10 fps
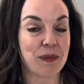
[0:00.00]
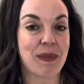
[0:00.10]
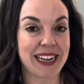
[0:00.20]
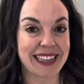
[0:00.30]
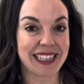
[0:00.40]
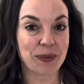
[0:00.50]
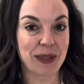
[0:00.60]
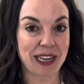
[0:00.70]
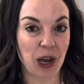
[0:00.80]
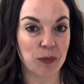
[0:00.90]
many things we
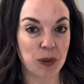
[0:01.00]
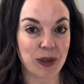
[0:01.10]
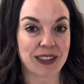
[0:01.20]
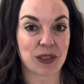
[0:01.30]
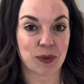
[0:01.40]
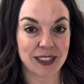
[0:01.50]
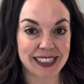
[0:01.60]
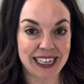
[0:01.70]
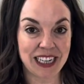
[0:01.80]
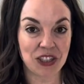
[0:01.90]
can help you with as a real
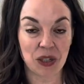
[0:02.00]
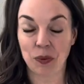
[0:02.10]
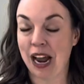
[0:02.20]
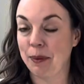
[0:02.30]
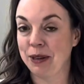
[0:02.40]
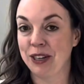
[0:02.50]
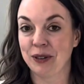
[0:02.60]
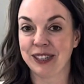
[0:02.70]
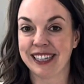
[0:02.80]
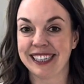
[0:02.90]
estate agent. We're happy to go
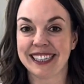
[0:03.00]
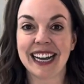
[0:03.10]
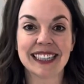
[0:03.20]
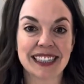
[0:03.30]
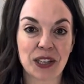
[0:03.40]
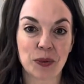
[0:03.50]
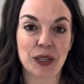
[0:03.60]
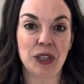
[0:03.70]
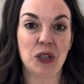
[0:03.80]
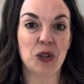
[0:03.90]
to the design center
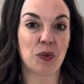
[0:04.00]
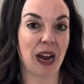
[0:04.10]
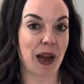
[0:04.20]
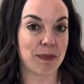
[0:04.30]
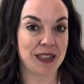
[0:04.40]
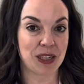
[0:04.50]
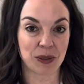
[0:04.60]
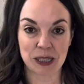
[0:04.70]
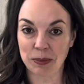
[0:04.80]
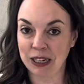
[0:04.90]
with you. We're happy to
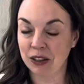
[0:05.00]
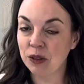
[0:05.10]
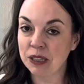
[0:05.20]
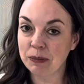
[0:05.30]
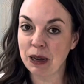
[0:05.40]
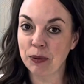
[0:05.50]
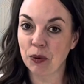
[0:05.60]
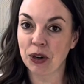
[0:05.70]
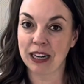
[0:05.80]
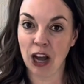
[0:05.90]
explain closing
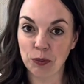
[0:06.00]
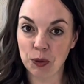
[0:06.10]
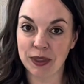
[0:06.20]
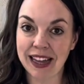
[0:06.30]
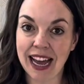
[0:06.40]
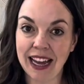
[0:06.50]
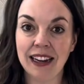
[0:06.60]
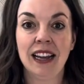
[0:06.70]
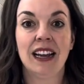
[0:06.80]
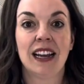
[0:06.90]
paperwork and help you with that.
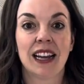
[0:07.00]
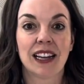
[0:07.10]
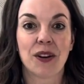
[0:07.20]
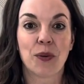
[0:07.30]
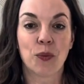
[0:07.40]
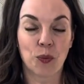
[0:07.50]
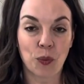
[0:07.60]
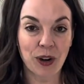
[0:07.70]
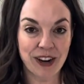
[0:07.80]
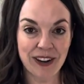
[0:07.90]

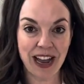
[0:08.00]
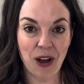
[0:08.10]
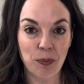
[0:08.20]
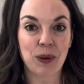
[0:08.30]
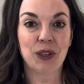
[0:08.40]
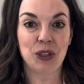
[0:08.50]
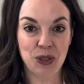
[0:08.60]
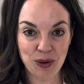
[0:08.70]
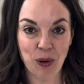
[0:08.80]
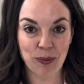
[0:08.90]
We're here to help.
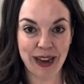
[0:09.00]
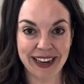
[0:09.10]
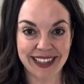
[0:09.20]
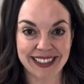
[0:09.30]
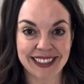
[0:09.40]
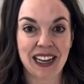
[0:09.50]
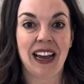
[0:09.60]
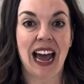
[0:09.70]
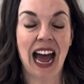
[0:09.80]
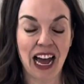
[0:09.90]
You don't pay us.
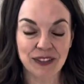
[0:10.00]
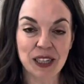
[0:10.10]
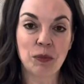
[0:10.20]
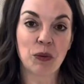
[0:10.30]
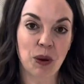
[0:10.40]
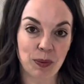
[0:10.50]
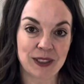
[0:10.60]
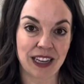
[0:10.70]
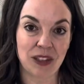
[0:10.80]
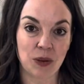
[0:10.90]
Have someone
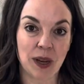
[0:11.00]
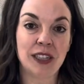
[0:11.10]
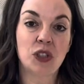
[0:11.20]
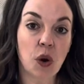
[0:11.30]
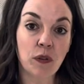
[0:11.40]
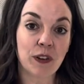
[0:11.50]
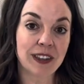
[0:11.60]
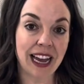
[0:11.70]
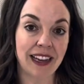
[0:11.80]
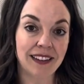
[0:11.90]
represent you. And don't
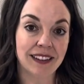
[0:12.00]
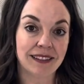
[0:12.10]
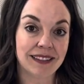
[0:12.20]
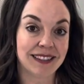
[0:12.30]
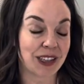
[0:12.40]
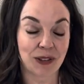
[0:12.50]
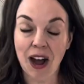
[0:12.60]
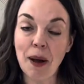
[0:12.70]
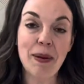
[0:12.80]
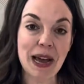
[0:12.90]
forget, they're
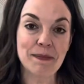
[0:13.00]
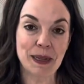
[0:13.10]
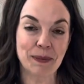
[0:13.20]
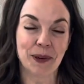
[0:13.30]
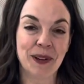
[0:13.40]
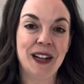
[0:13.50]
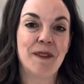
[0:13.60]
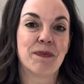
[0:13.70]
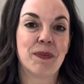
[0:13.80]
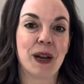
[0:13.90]
not bad people,
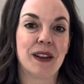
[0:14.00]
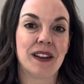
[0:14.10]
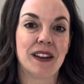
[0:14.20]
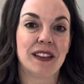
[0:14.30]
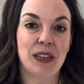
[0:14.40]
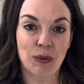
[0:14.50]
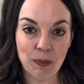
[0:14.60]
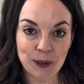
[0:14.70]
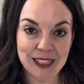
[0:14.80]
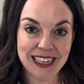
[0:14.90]
but the
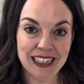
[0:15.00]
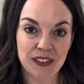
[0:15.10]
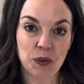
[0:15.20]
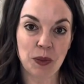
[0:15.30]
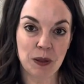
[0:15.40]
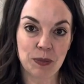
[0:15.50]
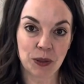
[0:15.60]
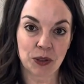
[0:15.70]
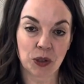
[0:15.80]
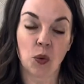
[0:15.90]
representatives with the
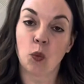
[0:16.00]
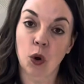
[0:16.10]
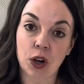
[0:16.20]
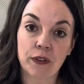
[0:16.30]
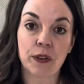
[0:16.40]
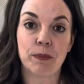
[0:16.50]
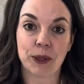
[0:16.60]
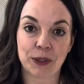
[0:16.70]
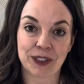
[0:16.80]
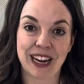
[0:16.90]
builder work for the
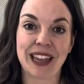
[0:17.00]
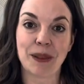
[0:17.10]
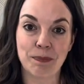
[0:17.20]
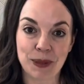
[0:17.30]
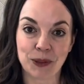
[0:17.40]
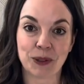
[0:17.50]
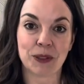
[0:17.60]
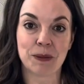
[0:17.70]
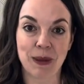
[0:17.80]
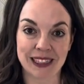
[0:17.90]
builder and the
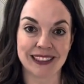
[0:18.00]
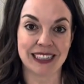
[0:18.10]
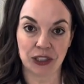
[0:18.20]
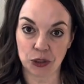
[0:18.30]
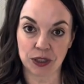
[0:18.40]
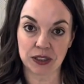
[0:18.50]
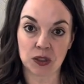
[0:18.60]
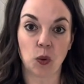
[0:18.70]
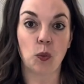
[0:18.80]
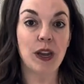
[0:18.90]
builder's best
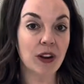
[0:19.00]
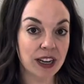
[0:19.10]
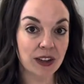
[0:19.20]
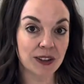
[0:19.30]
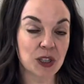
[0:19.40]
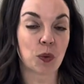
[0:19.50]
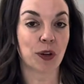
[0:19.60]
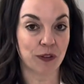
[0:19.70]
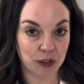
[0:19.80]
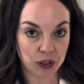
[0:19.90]
interests. We are here to
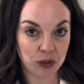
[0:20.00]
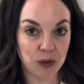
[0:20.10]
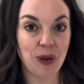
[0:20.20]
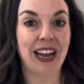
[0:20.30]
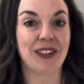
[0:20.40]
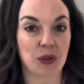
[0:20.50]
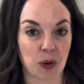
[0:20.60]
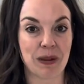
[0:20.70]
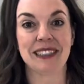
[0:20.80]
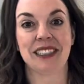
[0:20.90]
work for you and your
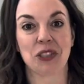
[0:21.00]
best